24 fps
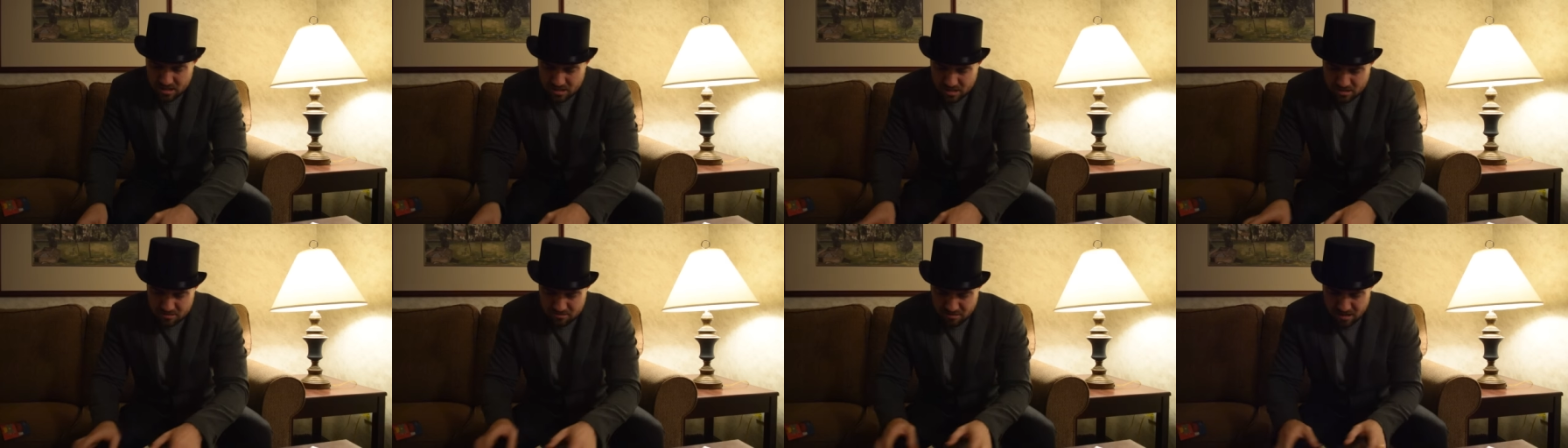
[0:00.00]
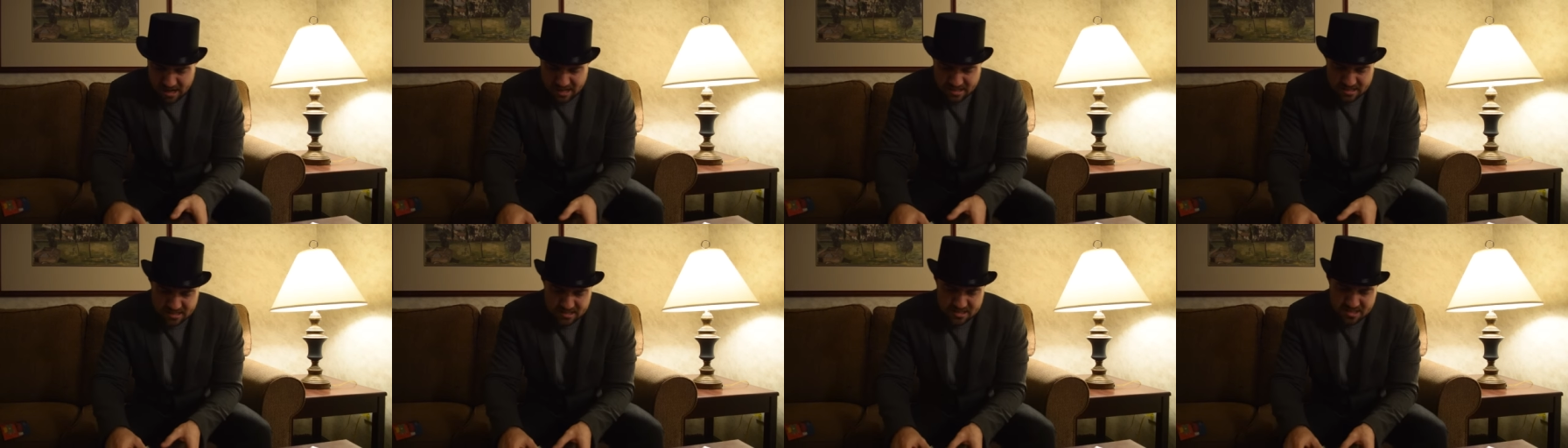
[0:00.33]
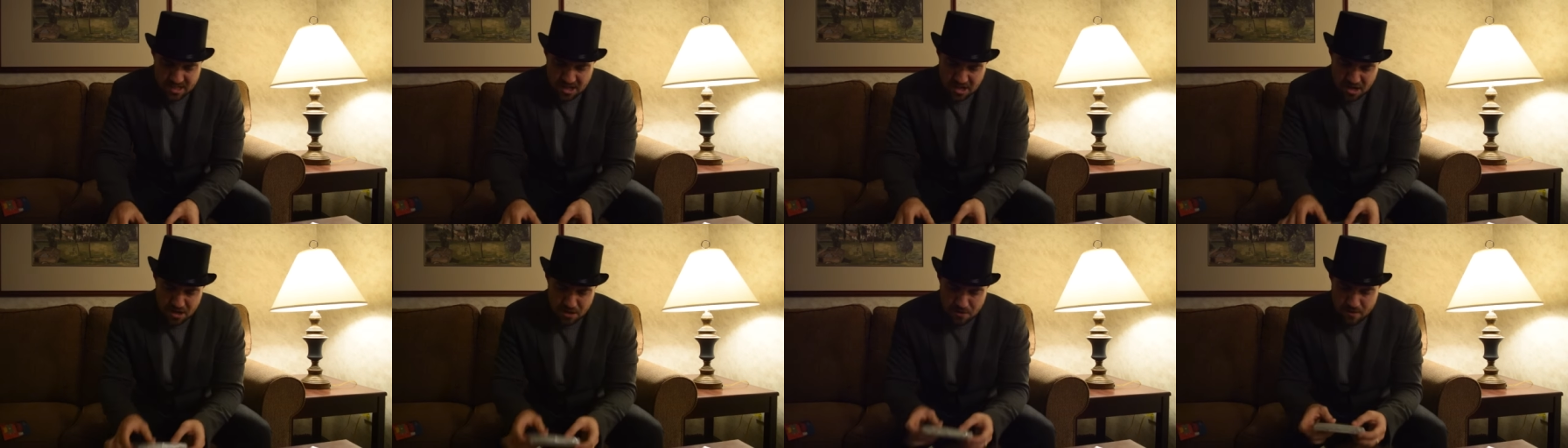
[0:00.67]
Right,
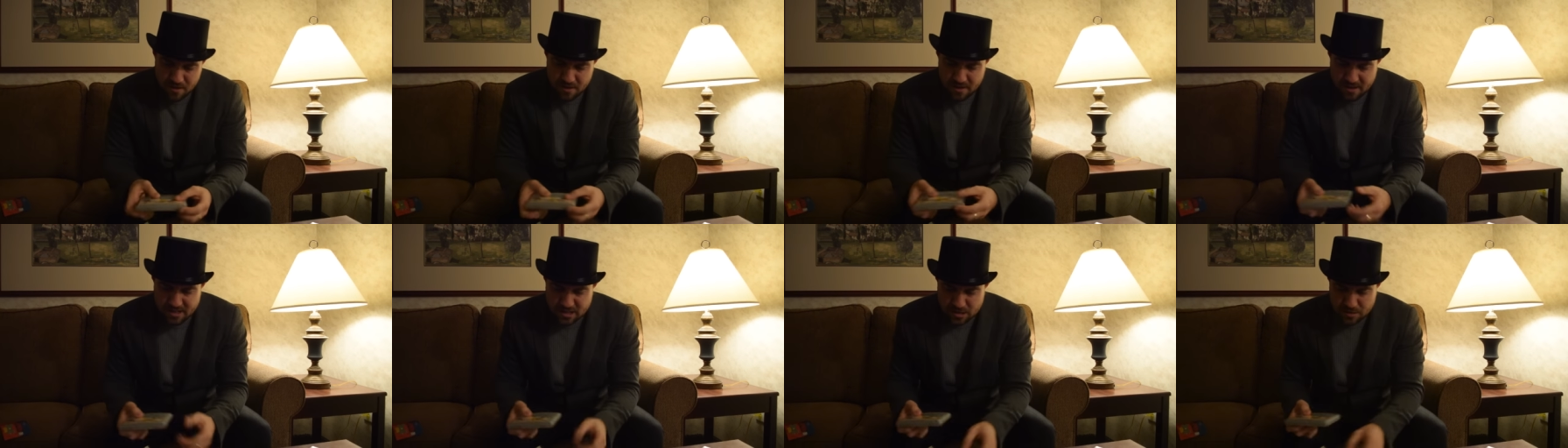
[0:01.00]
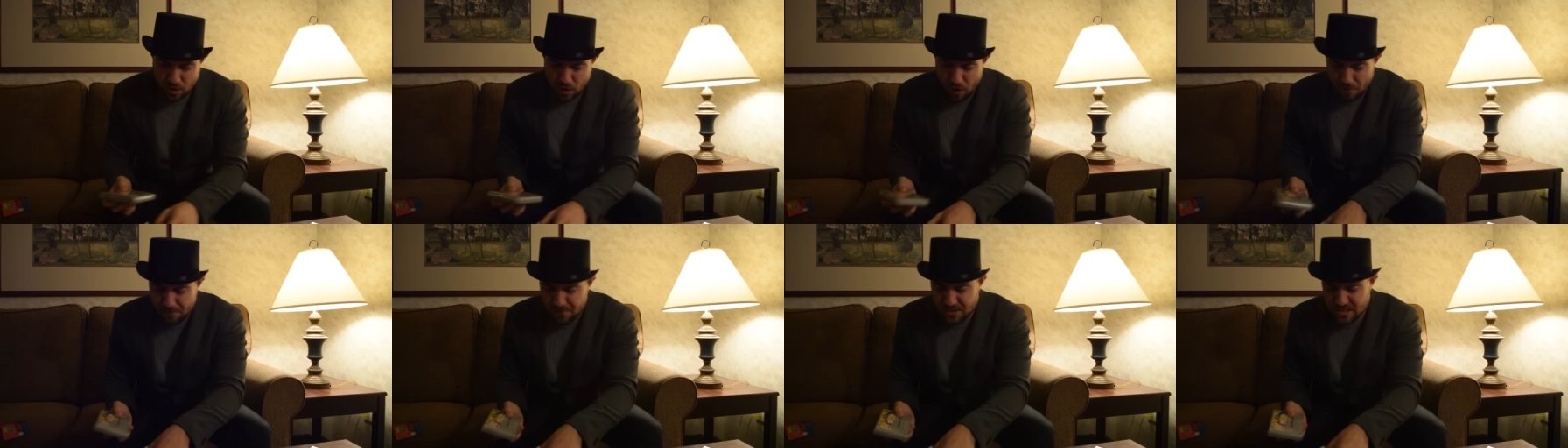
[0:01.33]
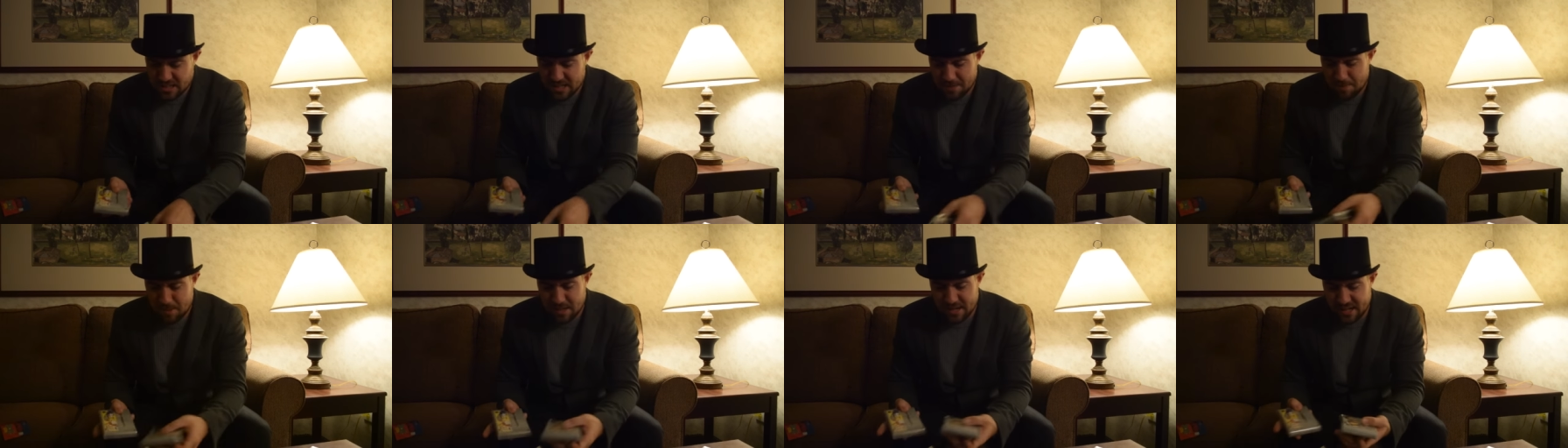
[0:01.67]
so of the
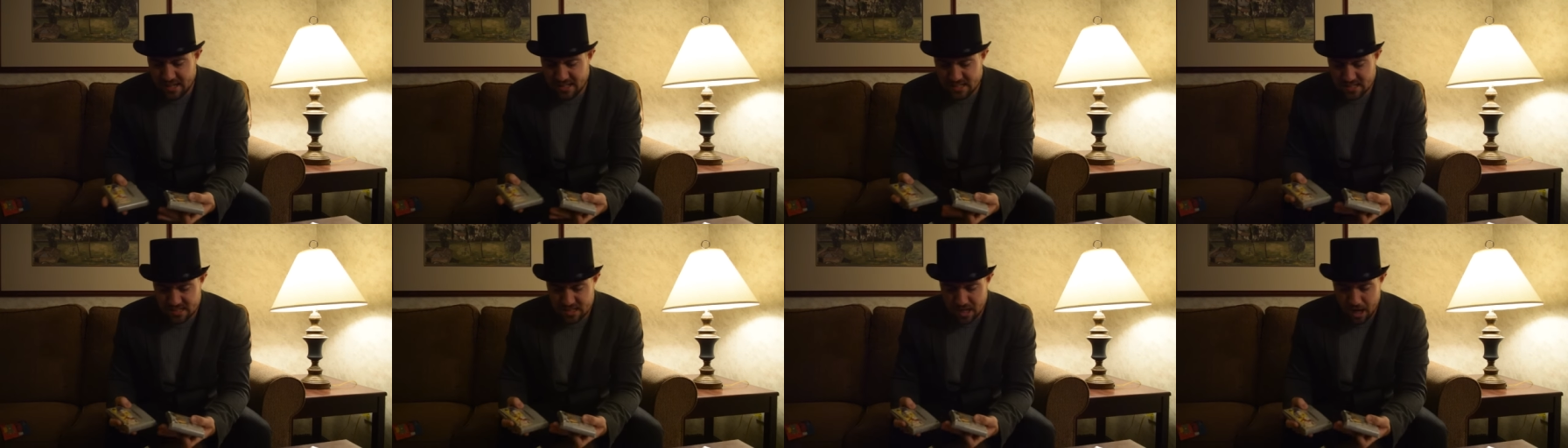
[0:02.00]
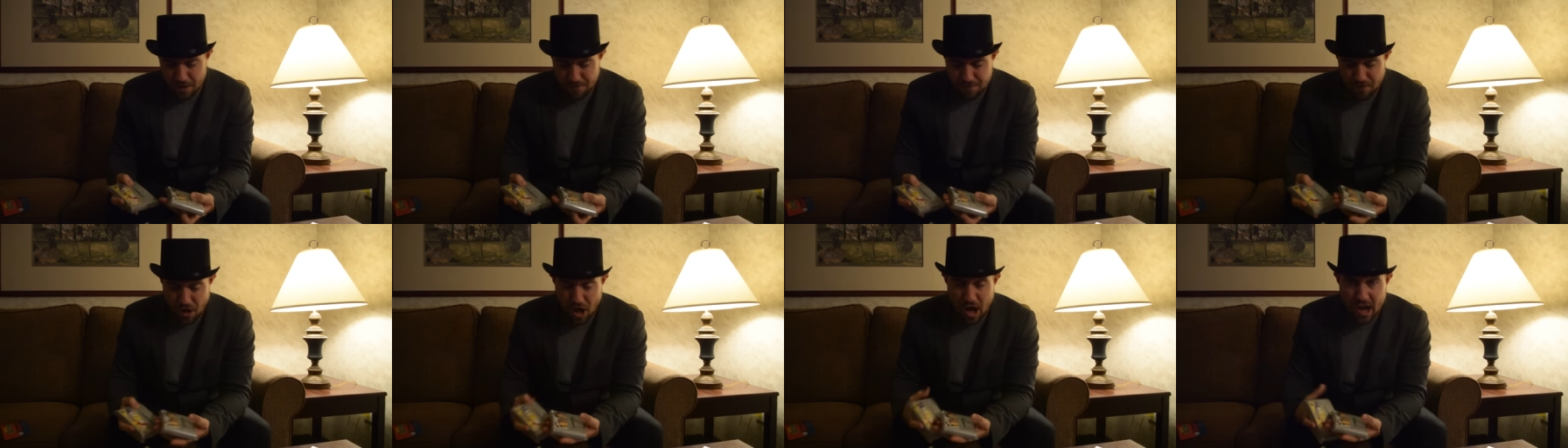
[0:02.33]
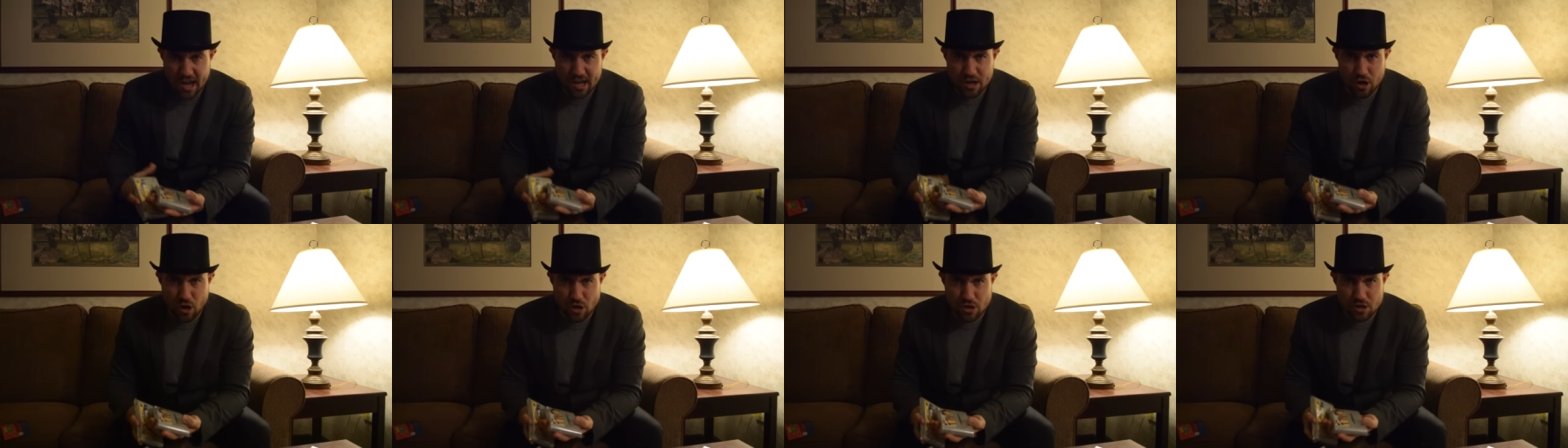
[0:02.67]
Japanese stuff,
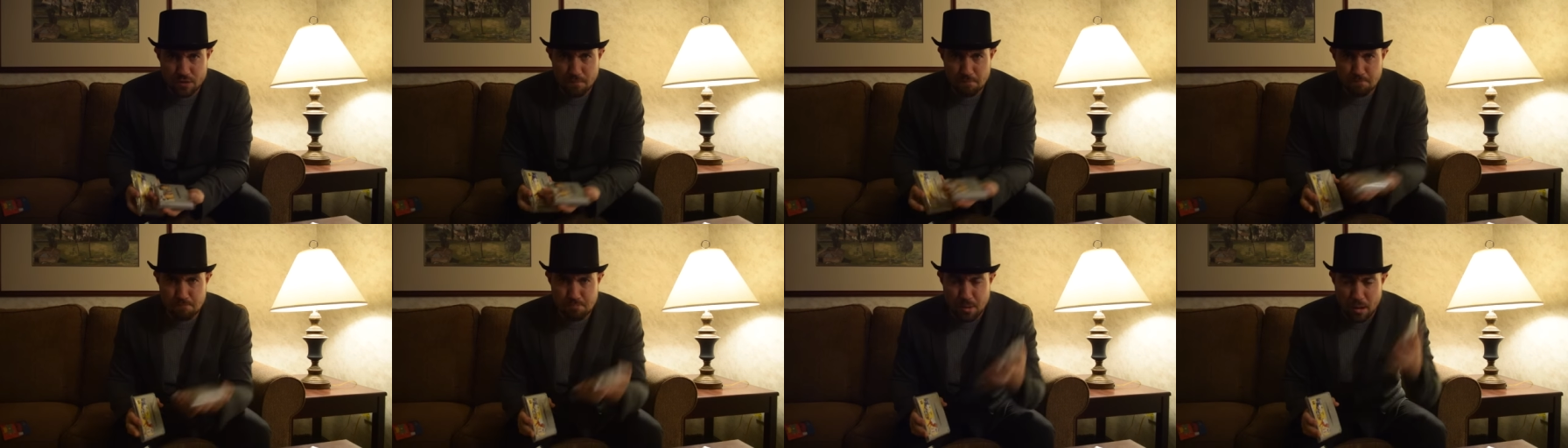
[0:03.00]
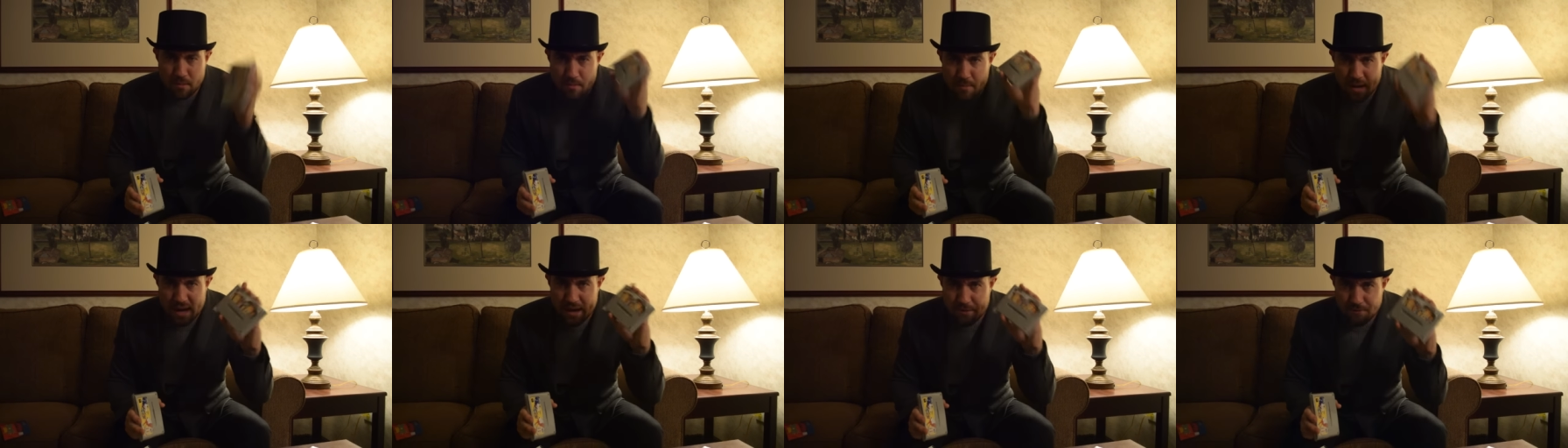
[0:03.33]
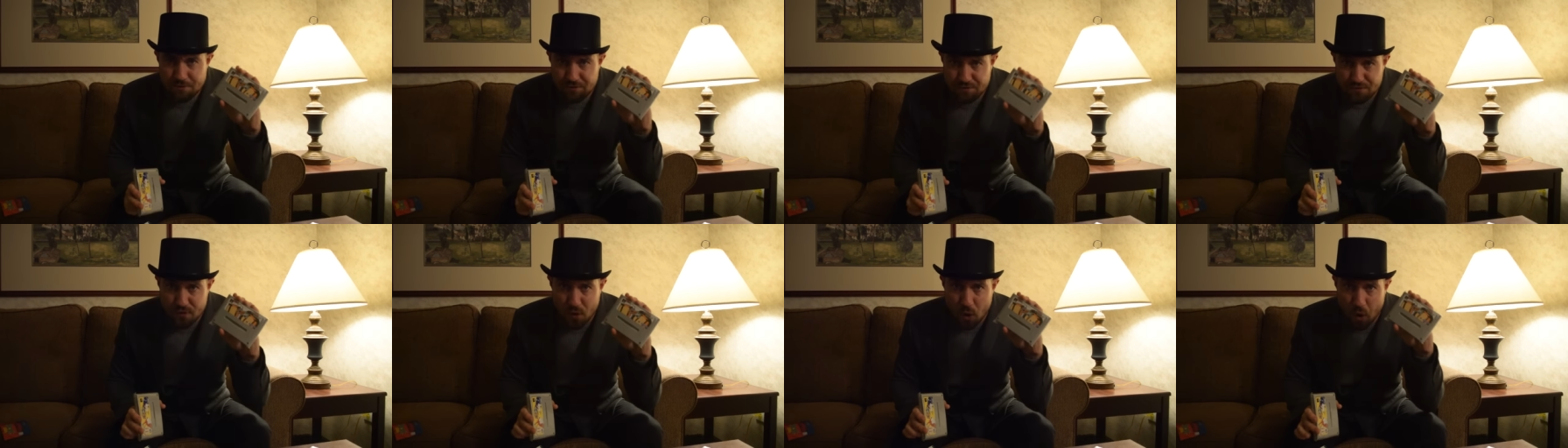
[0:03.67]
I got Bomberman
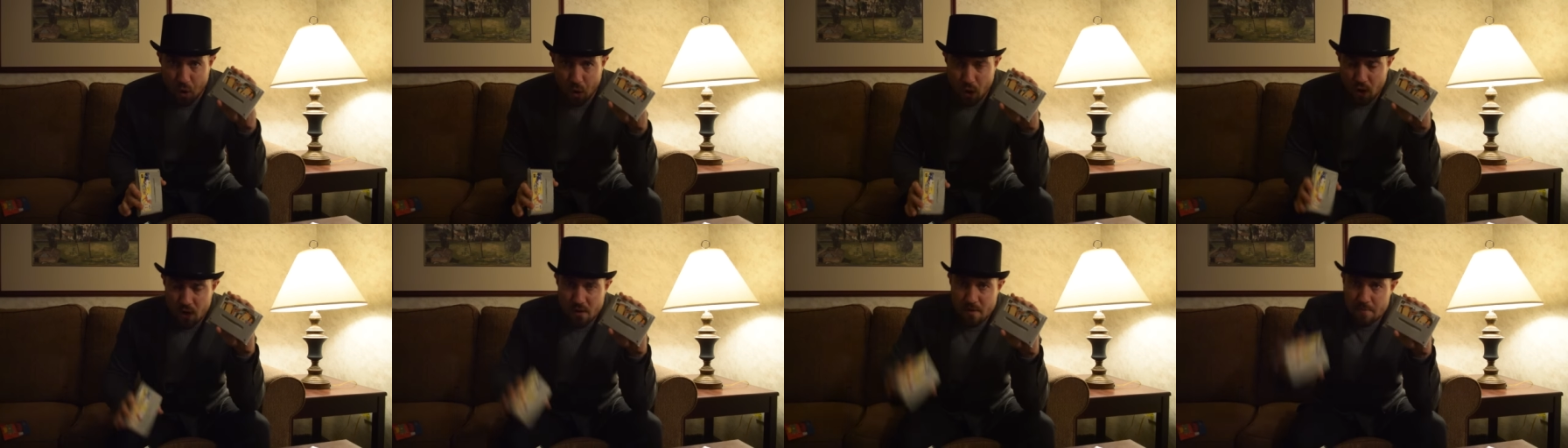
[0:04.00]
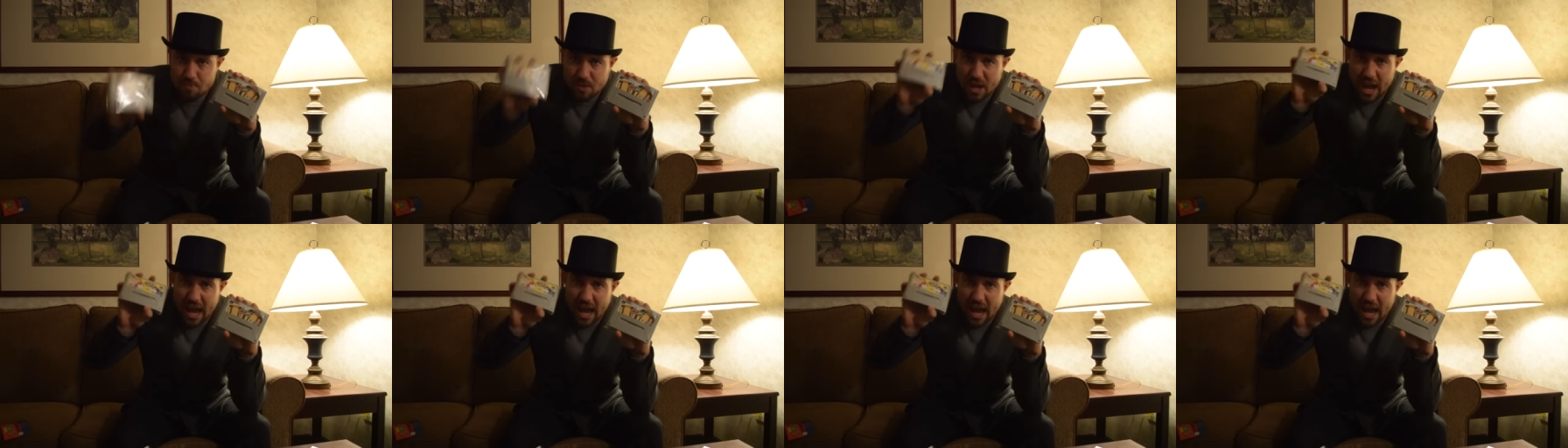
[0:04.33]
4